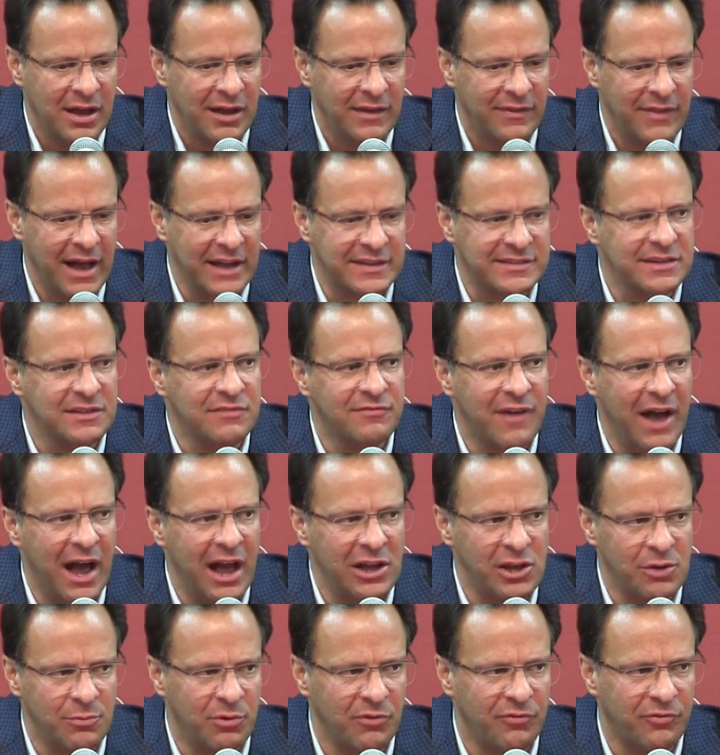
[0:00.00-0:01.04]
that's
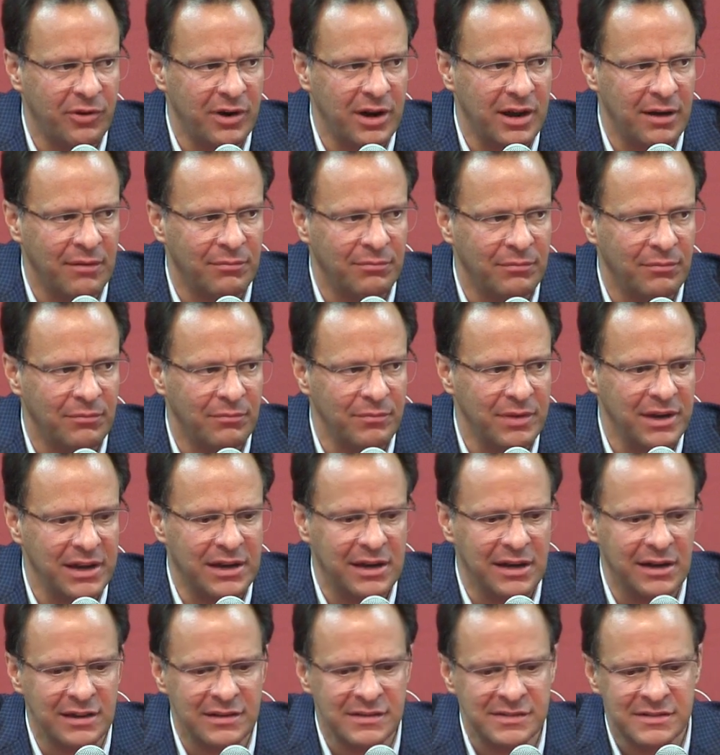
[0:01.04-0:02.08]
invaluable for him
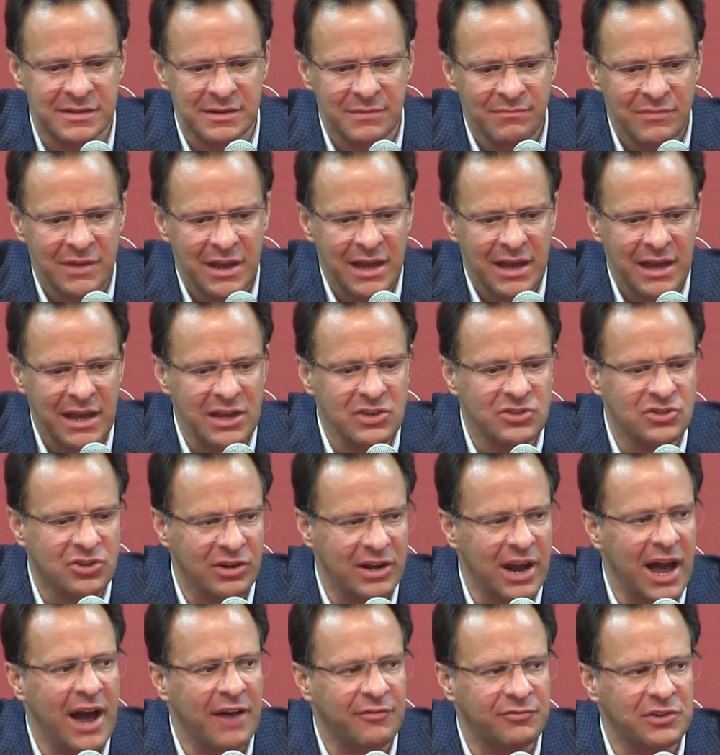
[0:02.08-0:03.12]
because he's going
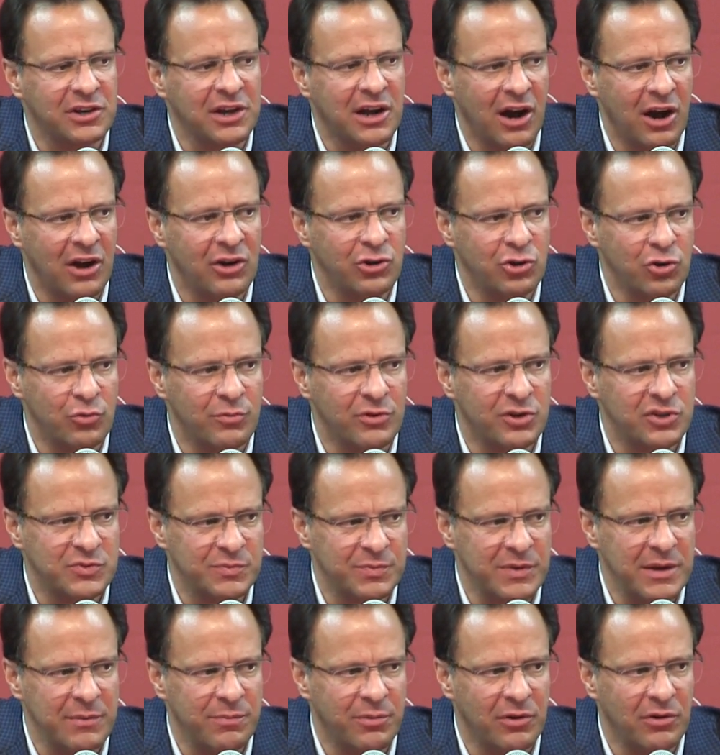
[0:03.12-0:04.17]
to have to guard numerous
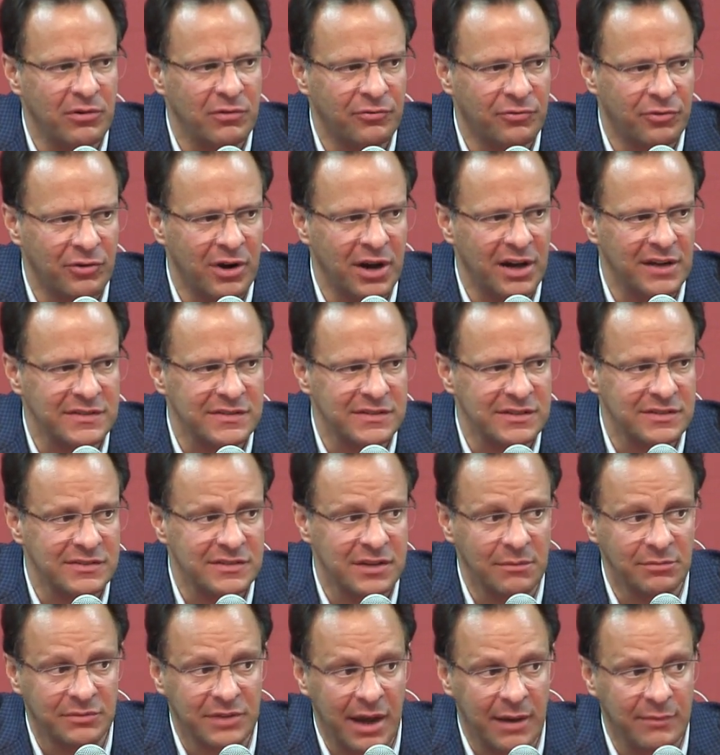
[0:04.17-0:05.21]
people for us.
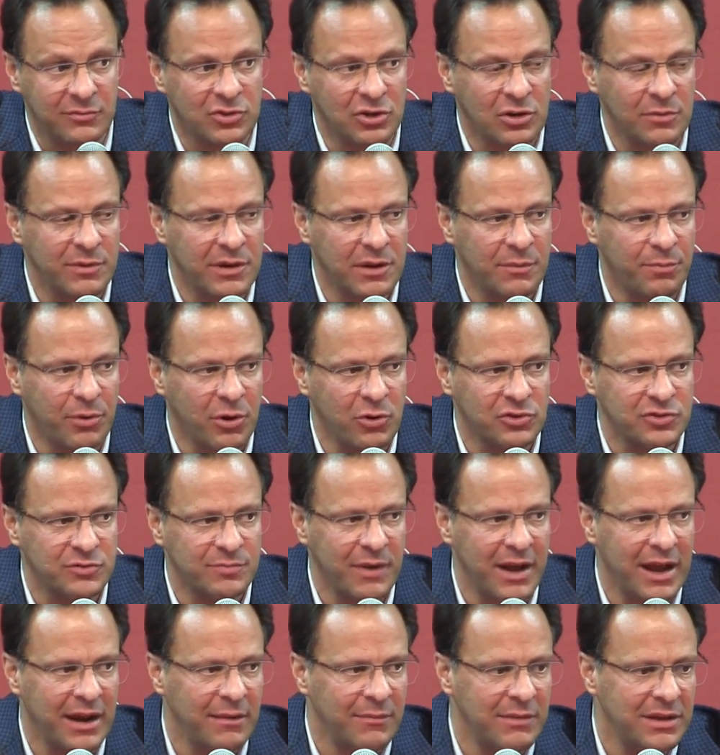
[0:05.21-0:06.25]
Sometimes it'll be a
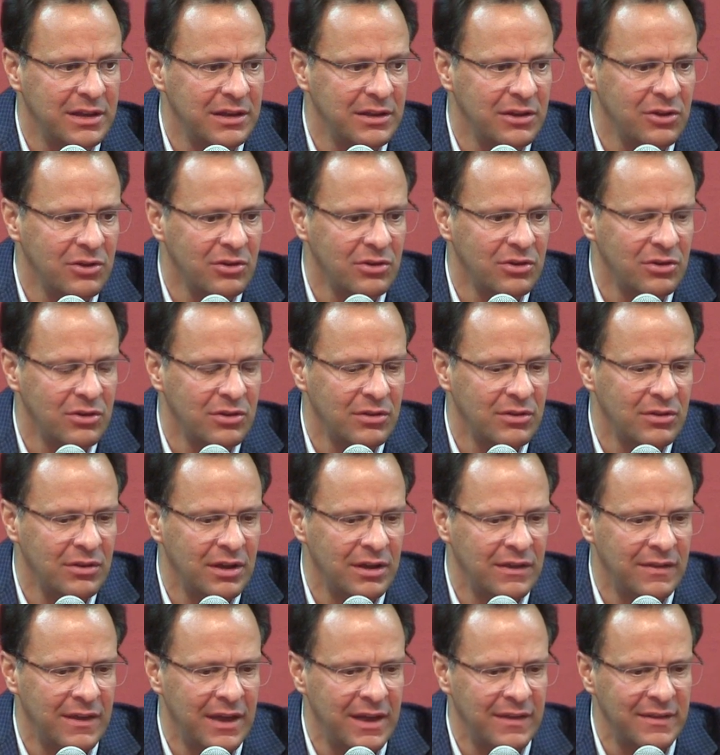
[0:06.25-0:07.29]
postman. I
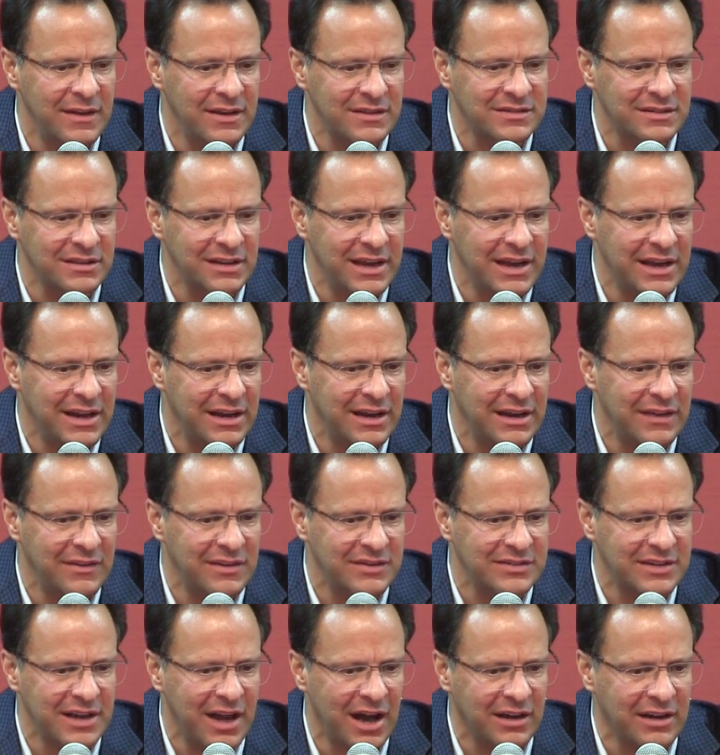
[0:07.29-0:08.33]
mean, in this league and in
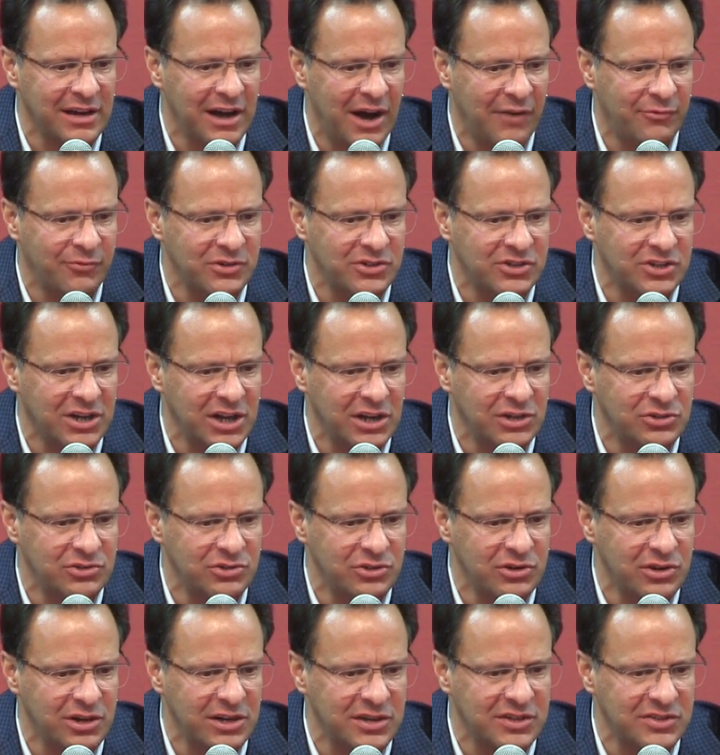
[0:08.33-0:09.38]
this non-conference schedule,
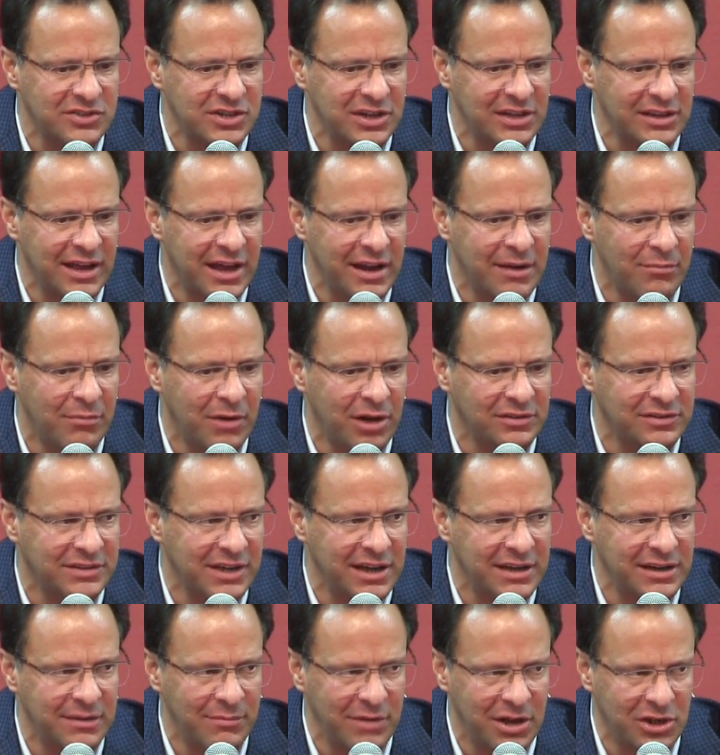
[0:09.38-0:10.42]
you're going to see a lot of
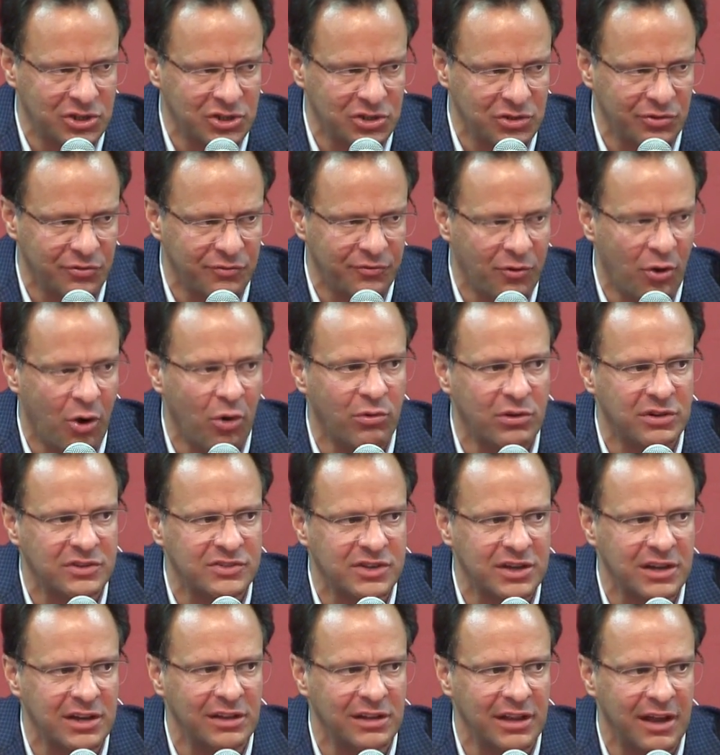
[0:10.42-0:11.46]
multi-dimensional
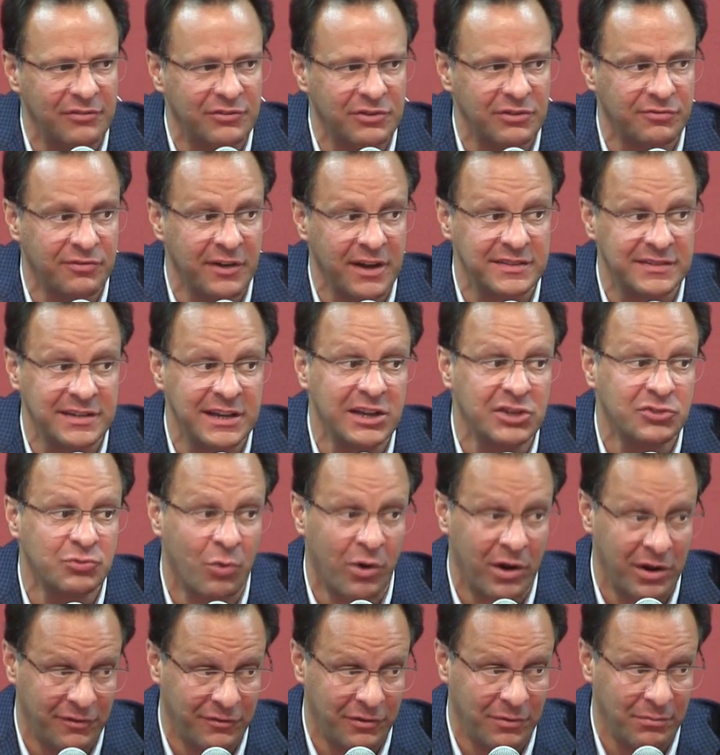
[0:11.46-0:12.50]
forwards that he'll have to face. He's
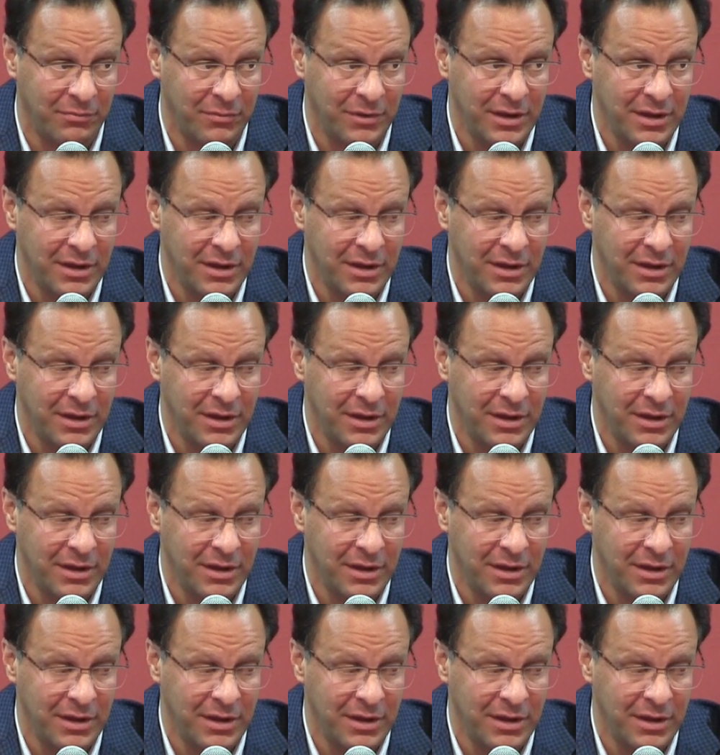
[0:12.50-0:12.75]
one of them.